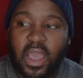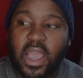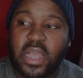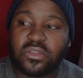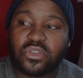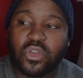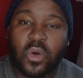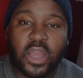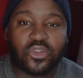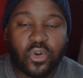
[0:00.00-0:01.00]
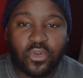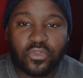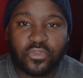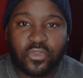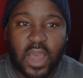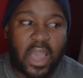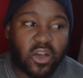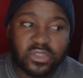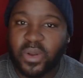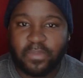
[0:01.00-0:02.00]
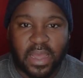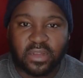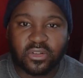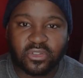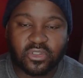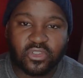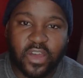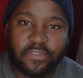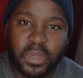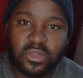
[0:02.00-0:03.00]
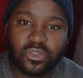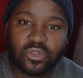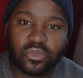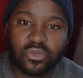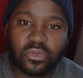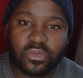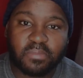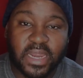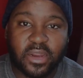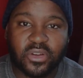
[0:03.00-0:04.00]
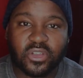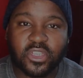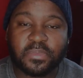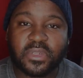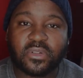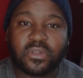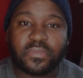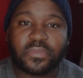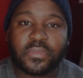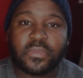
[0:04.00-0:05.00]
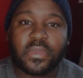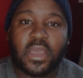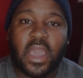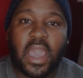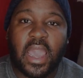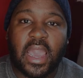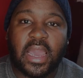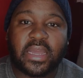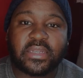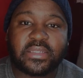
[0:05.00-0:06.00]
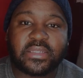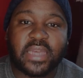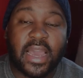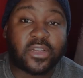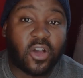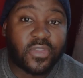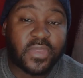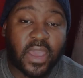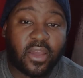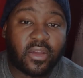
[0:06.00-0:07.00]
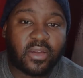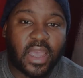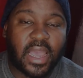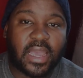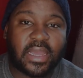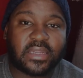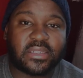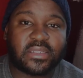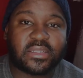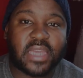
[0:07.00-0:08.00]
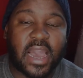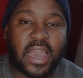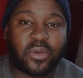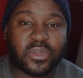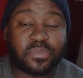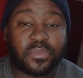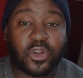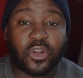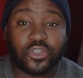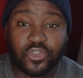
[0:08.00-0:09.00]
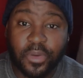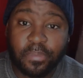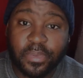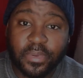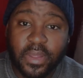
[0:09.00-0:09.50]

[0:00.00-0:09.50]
And so I asked one of my uncles to drive me to my nearest hospital, and I got there and I was put on drip.